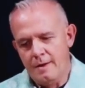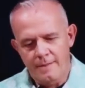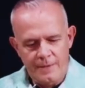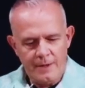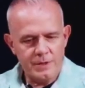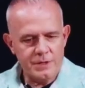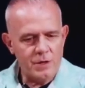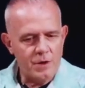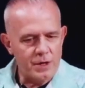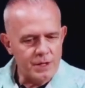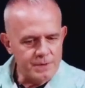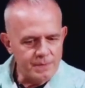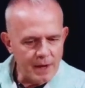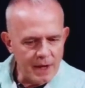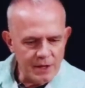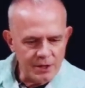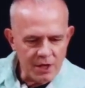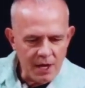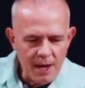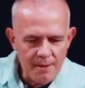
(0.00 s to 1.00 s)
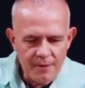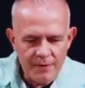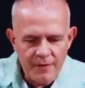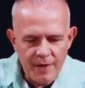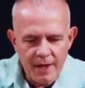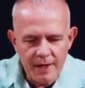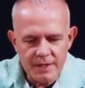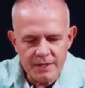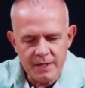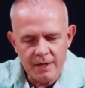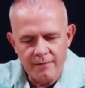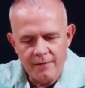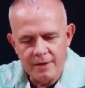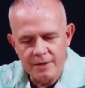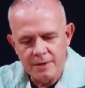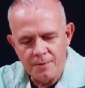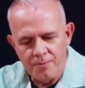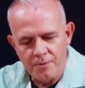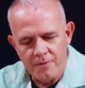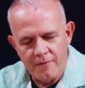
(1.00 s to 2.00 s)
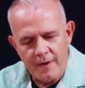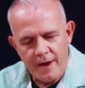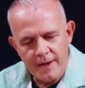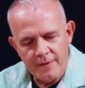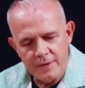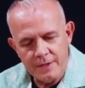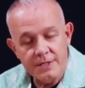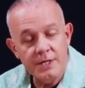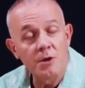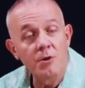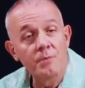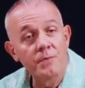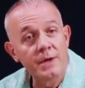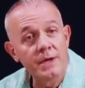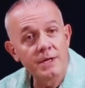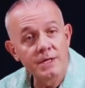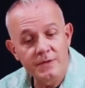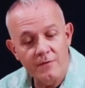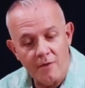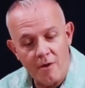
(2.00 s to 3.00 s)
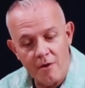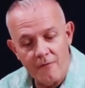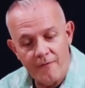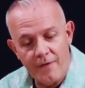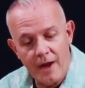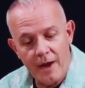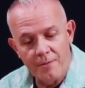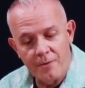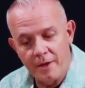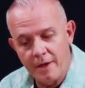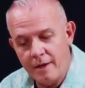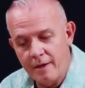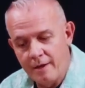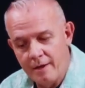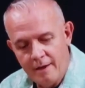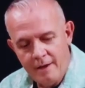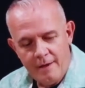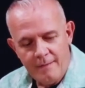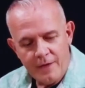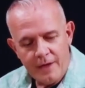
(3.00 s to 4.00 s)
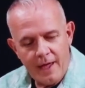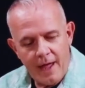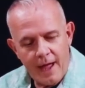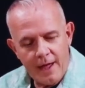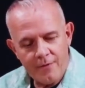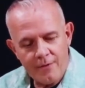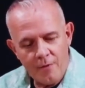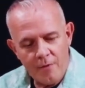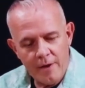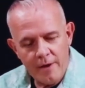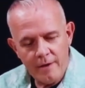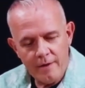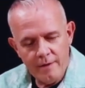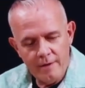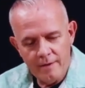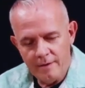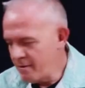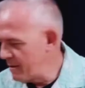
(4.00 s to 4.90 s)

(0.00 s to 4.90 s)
It's always my job at Thanksgiving to provide the centerpiece for our family gathering.